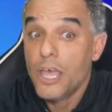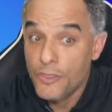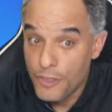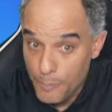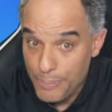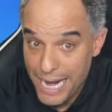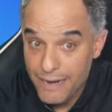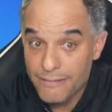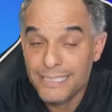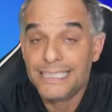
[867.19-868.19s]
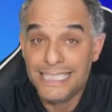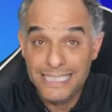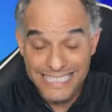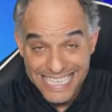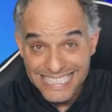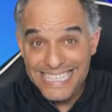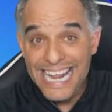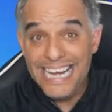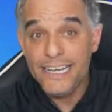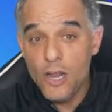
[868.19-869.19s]
the parents, did they
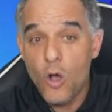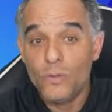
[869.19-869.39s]
know